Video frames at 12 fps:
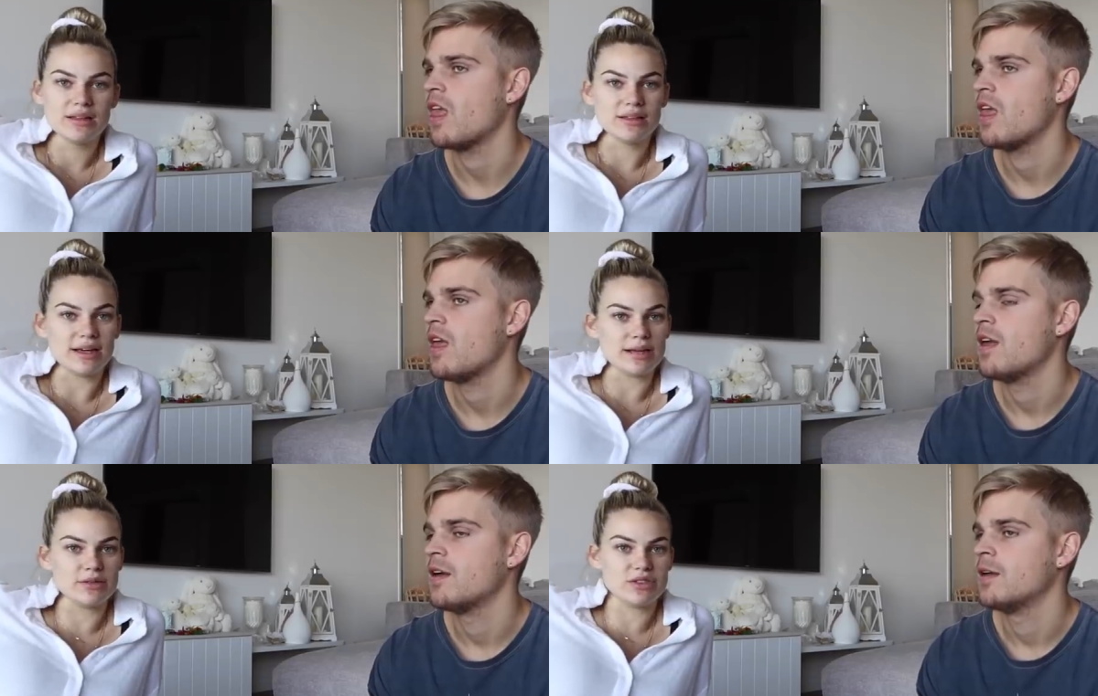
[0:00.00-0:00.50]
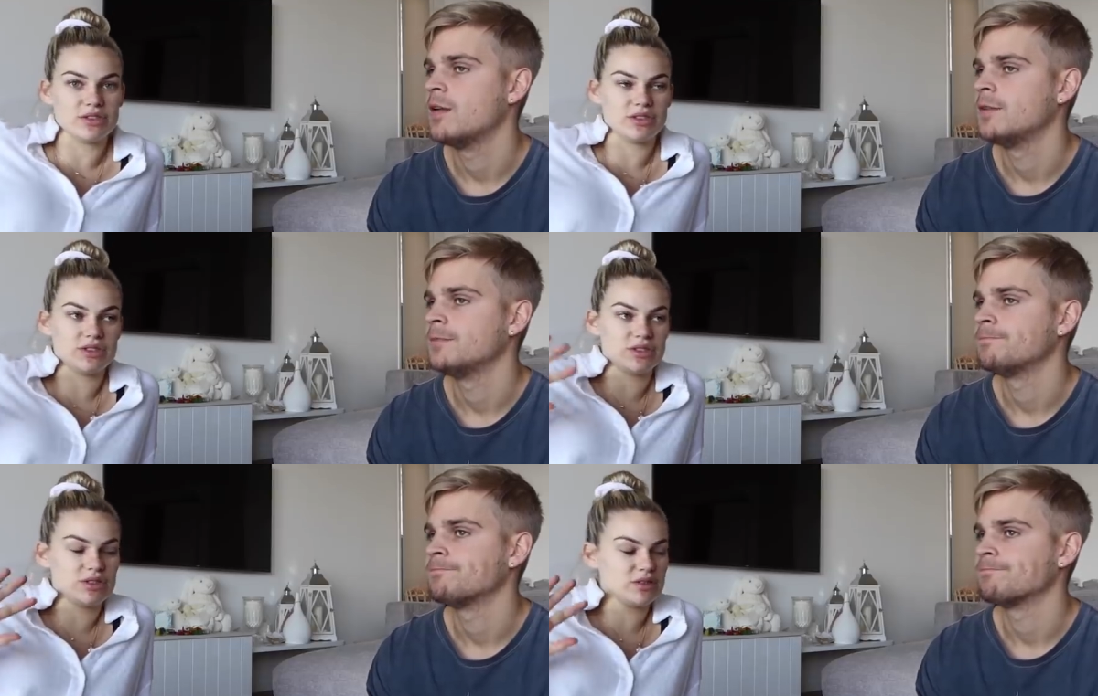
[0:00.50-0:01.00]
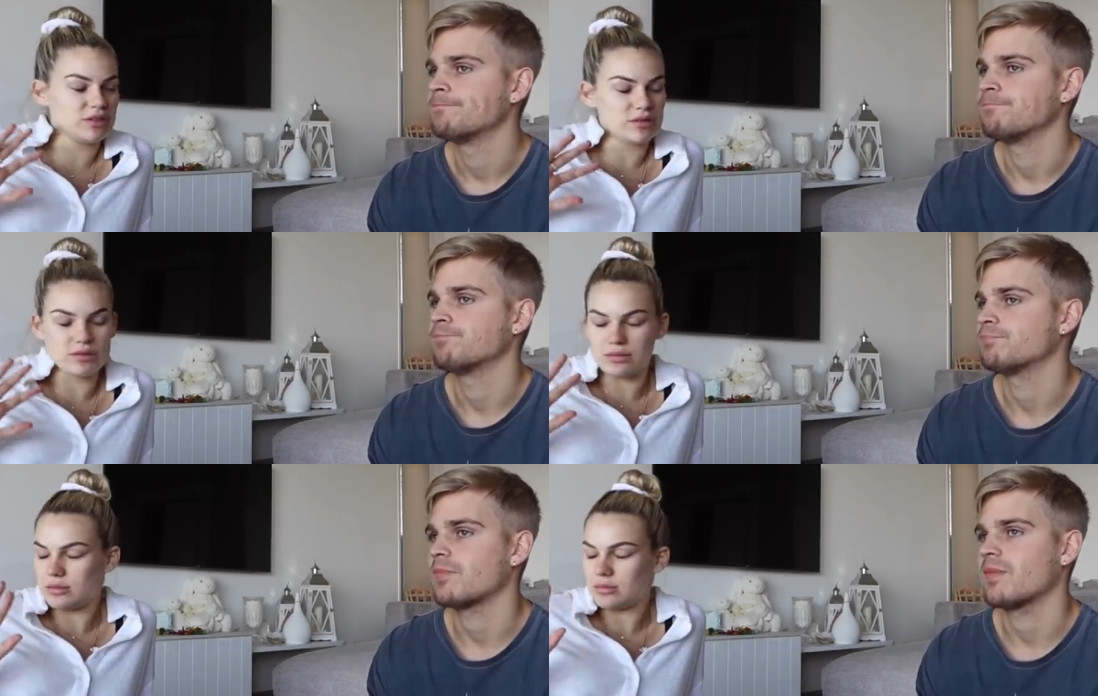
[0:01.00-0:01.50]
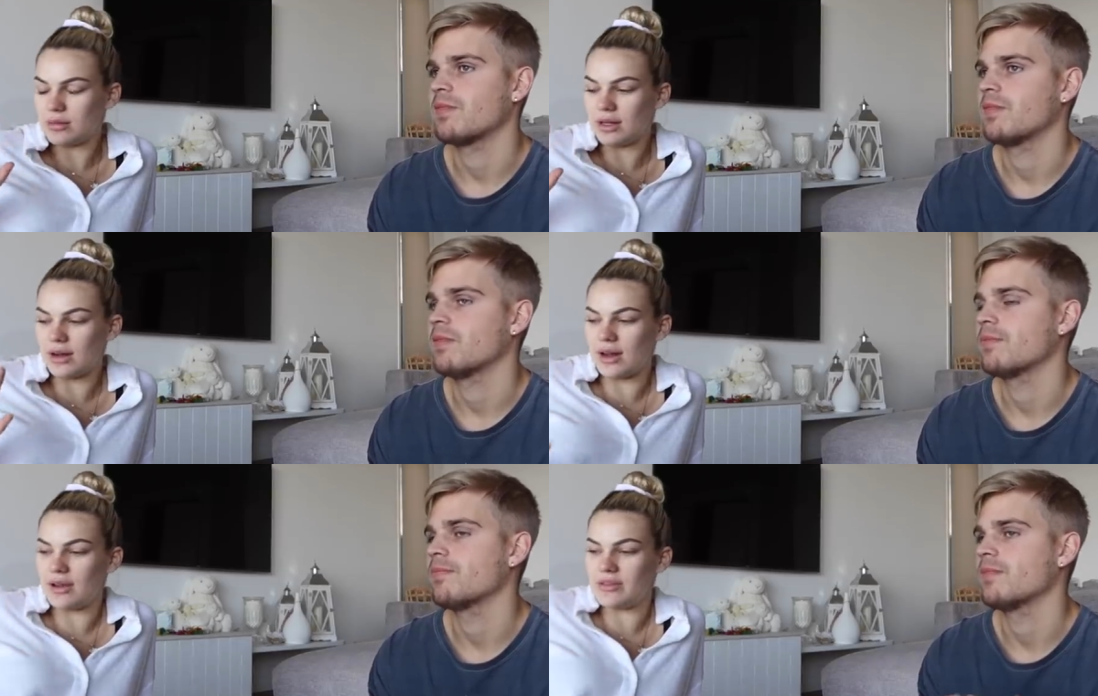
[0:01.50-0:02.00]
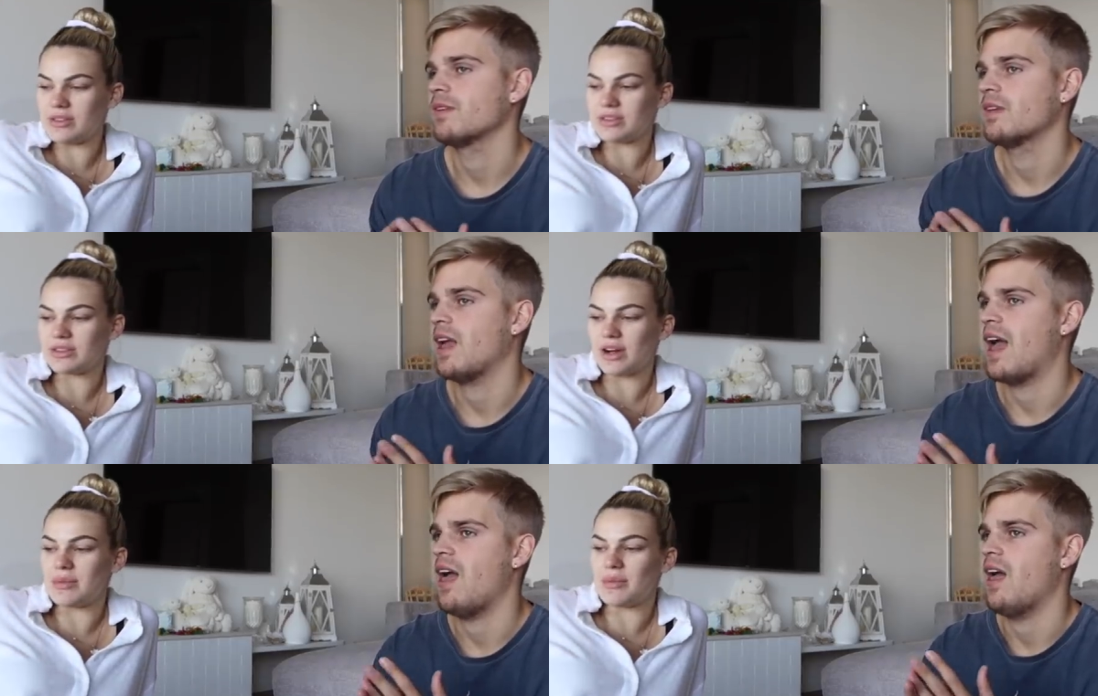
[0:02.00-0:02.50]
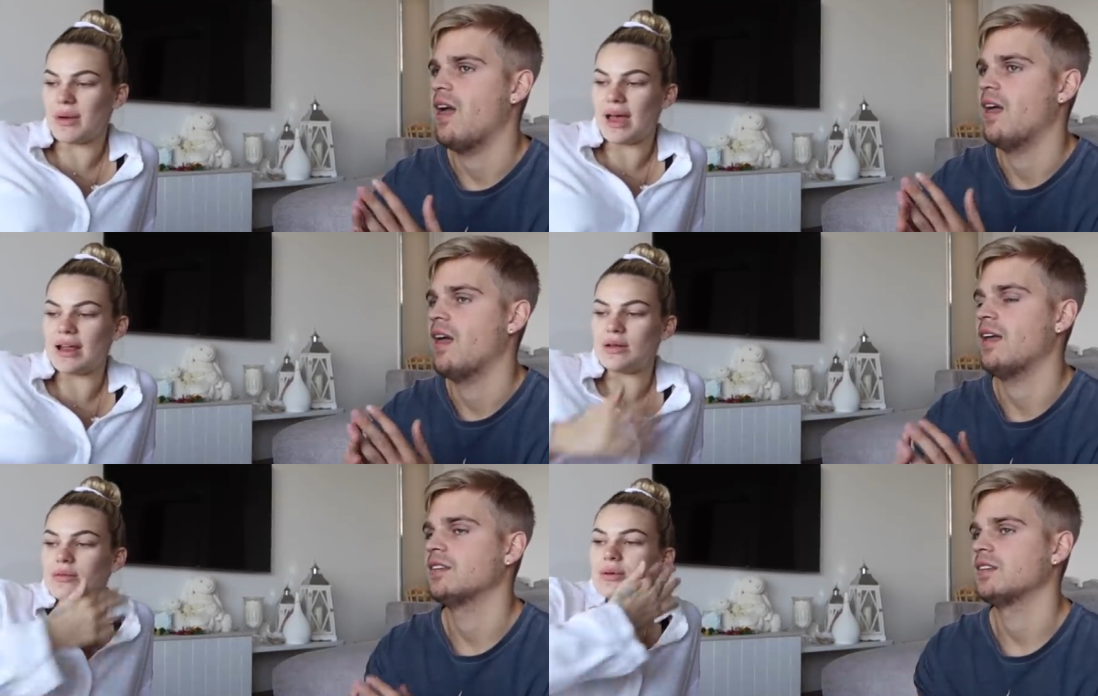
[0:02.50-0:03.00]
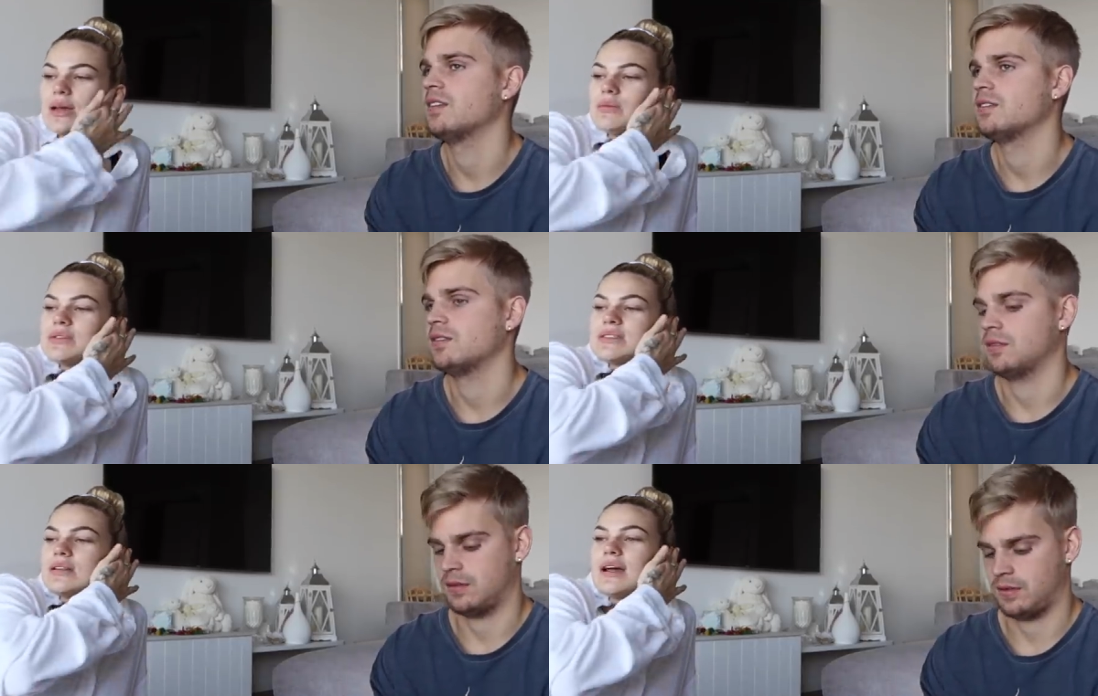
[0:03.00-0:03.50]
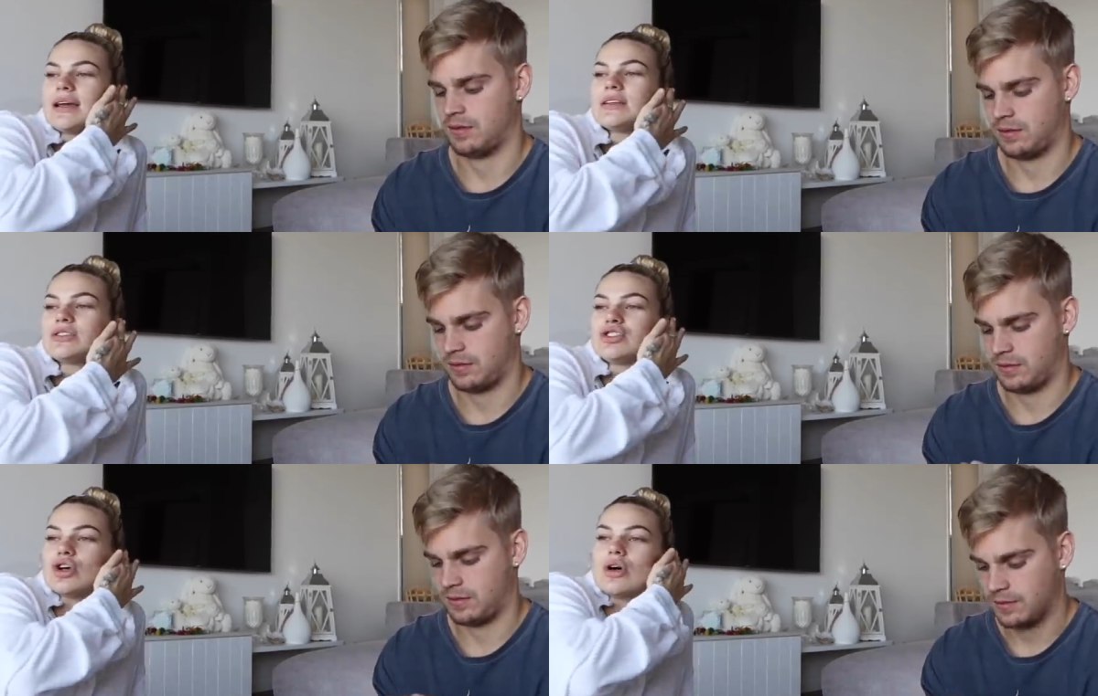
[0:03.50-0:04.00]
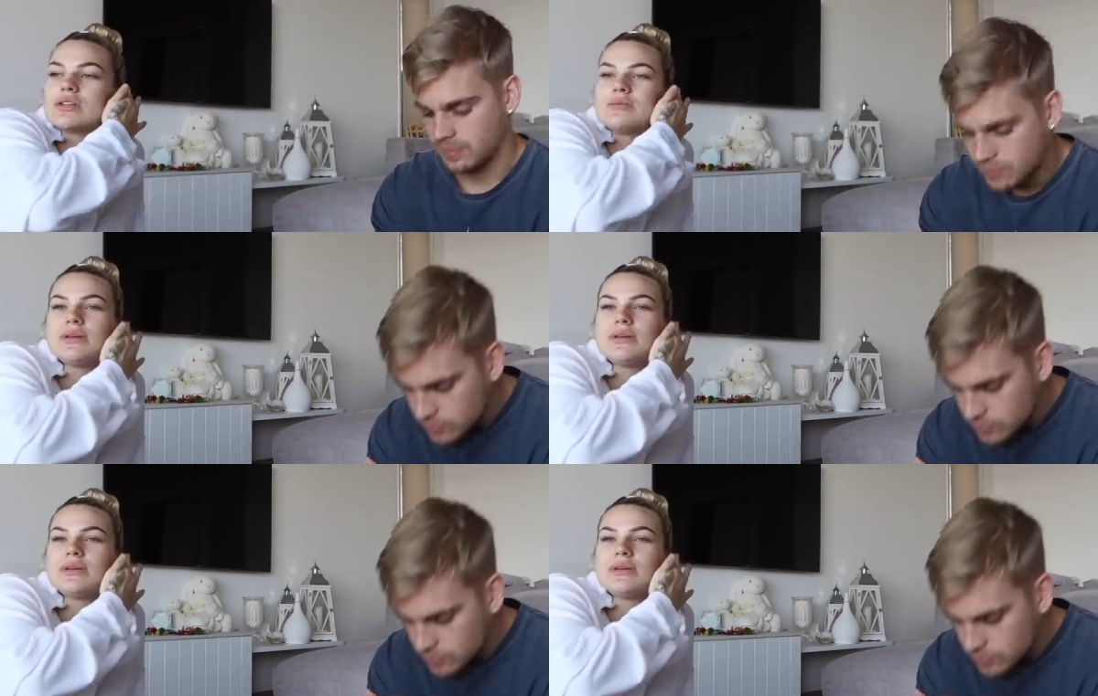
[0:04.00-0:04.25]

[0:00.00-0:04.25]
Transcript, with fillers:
Speaker 1: Like it was just, I can't even describe the pain. It was like it shocked,